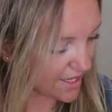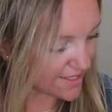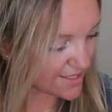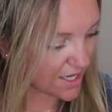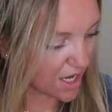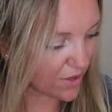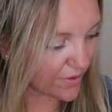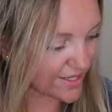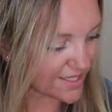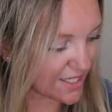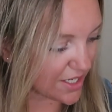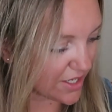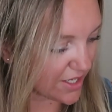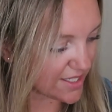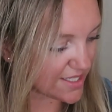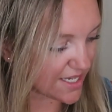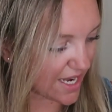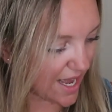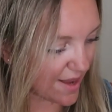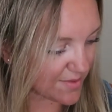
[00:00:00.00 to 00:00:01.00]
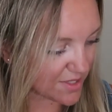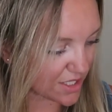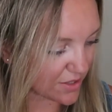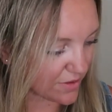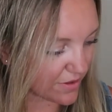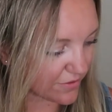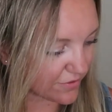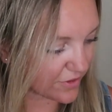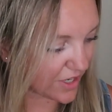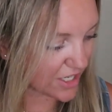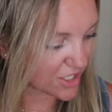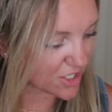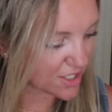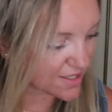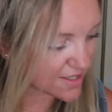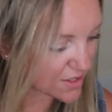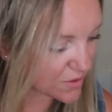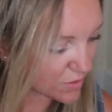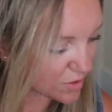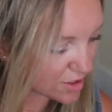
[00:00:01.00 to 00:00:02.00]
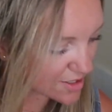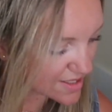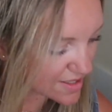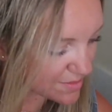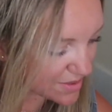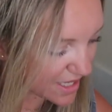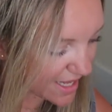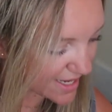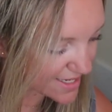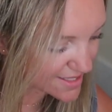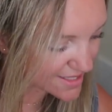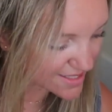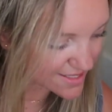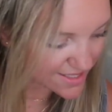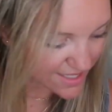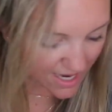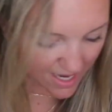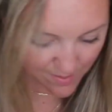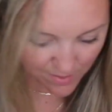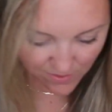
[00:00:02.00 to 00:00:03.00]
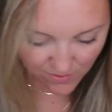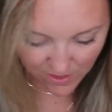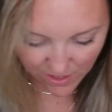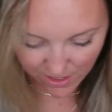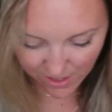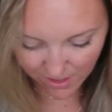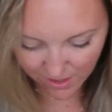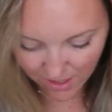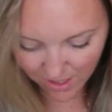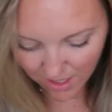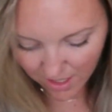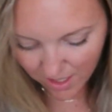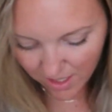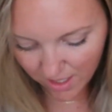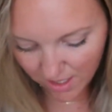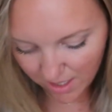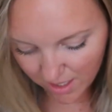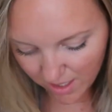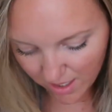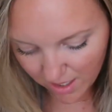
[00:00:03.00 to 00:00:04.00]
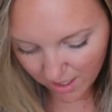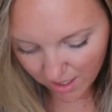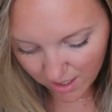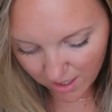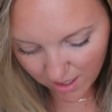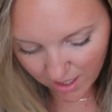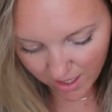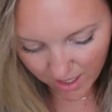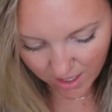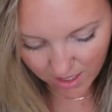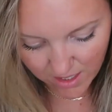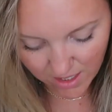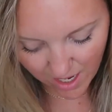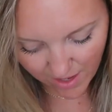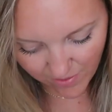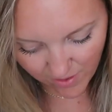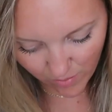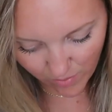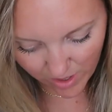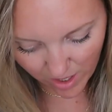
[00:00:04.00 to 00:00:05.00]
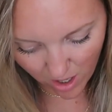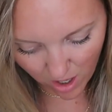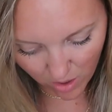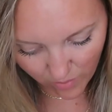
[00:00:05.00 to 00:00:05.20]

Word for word: It's always a good time to refresh the school supplies this time of year. Not that we